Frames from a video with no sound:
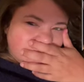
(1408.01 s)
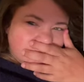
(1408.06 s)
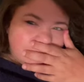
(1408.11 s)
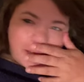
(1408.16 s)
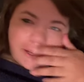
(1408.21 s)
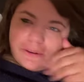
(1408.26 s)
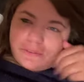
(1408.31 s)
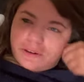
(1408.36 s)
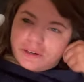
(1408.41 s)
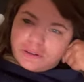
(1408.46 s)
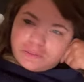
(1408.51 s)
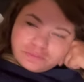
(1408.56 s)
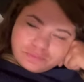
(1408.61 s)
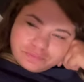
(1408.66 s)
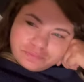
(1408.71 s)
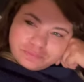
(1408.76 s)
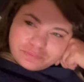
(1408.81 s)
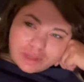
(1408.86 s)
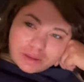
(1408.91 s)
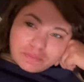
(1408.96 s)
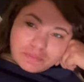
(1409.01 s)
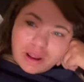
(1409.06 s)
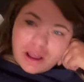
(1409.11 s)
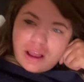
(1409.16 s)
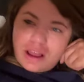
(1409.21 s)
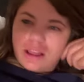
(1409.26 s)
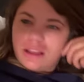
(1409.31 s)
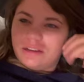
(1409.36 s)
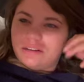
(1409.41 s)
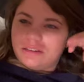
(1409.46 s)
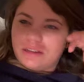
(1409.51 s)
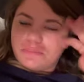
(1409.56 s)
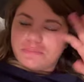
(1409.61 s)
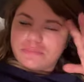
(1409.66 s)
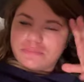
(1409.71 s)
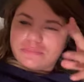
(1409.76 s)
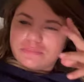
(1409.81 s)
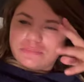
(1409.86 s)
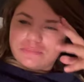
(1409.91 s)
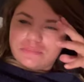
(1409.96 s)
I don't know. I'm
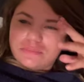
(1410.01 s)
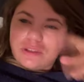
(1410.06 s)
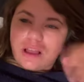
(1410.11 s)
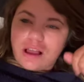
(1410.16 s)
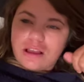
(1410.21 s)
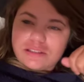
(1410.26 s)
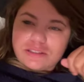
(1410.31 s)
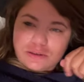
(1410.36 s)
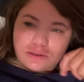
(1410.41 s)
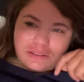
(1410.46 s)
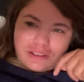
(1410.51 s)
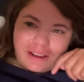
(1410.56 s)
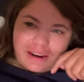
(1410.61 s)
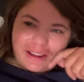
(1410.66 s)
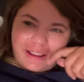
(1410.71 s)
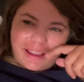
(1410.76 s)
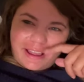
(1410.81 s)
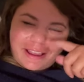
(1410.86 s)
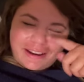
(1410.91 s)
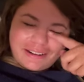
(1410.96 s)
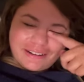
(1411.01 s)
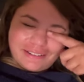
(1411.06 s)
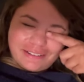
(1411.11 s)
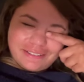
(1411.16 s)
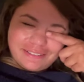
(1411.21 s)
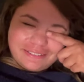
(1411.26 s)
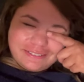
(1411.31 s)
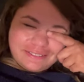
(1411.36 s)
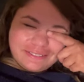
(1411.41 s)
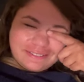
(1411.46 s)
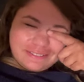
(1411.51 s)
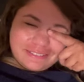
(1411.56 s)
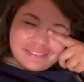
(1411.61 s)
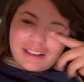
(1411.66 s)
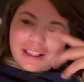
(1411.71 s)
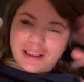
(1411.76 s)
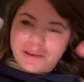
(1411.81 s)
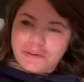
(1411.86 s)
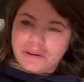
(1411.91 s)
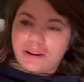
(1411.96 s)
not sold on it yet.
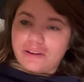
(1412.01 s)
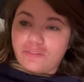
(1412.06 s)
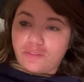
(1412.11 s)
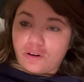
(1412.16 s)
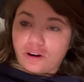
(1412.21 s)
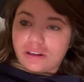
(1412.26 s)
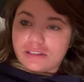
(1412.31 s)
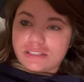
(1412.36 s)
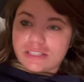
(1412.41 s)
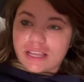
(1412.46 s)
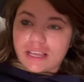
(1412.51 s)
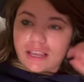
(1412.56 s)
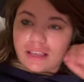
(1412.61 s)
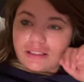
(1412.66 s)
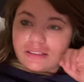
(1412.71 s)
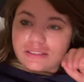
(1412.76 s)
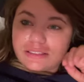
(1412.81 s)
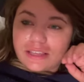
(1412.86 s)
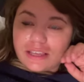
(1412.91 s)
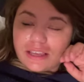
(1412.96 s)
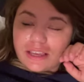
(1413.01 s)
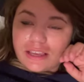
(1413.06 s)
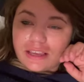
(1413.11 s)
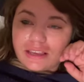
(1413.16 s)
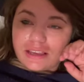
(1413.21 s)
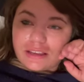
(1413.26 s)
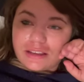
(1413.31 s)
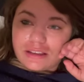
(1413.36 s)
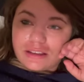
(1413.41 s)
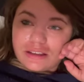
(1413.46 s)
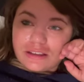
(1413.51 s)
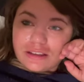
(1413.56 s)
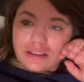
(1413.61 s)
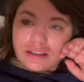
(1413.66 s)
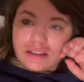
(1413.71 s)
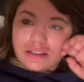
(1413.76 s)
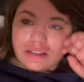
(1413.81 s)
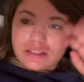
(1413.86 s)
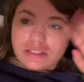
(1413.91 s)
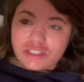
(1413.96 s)
I mean, of course, it's a
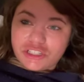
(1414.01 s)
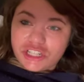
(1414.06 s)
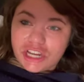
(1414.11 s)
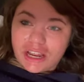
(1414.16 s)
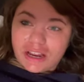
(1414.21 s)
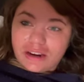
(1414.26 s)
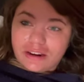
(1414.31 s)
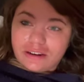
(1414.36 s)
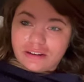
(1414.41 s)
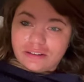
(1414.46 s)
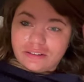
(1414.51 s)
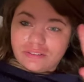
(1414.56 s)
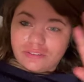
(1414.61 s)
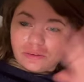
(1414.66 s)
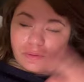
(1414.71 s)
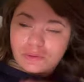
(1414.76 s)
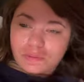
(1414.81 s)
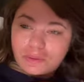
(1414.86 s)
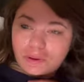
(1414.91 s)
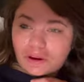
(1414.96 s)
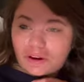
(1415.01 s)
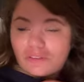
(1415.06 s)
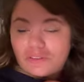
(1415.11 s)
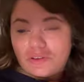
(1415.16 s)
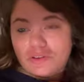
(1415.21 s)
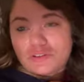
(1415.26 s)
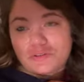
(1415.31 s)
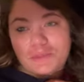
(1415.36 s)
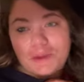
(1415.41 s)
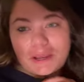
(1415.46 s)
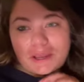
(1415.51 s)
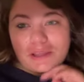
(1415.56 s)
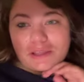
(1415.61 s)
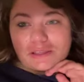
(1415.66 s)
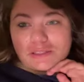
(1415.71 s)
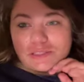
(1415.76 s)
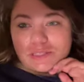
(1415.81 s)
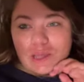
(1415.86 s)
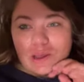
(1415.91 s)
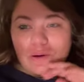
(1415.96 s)
Jenn from the book Refuge pick,
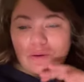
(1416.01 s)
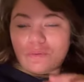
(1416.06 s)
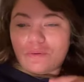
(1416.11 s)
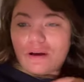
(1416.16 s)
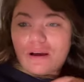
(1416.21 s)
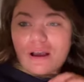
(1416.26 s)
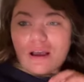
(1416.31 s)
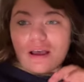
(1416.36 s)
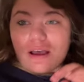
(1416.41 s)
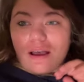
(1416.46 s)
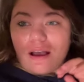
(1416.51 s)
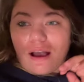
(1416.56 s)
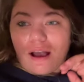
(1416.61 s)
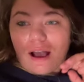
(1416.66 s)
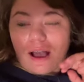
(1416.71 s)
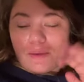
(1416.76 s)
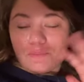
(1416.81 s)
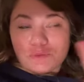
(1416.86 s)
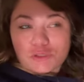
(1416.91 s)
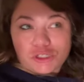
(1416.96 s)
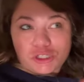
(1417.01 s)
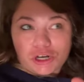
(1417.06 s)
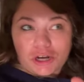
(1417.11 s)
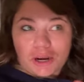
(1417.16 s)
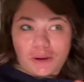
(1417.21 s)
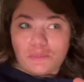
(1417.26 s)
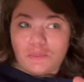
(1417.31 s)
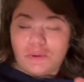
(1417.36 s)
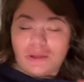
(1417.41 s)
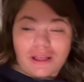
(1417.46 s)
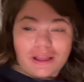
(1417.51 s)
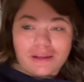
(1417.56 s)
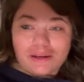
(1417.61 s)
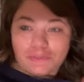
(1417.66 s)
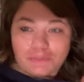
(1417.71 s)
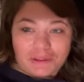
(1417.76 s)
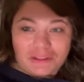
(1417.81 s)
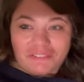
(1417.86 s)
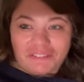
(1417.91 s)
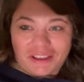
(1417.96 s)
so I'm sure I will end
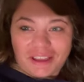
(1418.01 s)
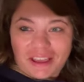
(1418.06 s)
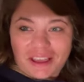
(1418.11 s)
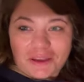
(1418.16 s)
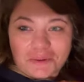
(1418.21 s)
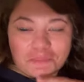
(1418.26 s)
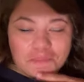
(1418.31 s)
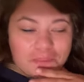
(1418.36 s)
up loving it.